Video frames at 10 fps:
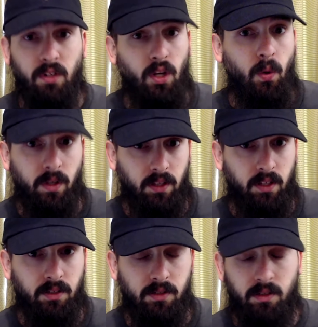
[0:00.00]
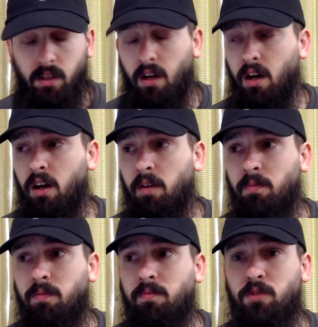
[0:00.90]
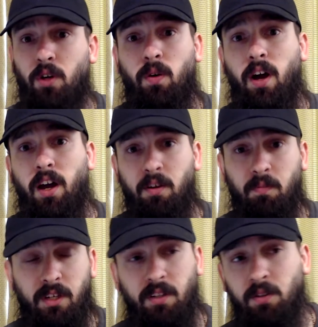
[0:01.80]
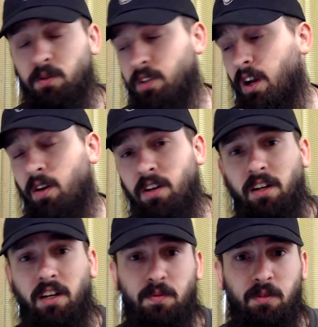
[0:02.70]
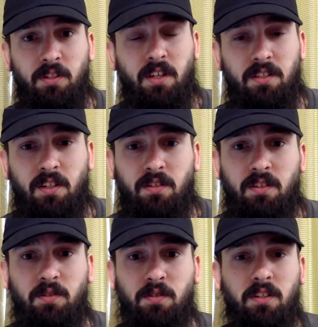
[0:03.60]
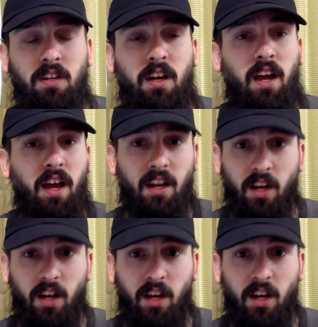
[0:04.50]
knowing this. So I immediately was like, oh yeah, Kazmina, that sounds interesting. And I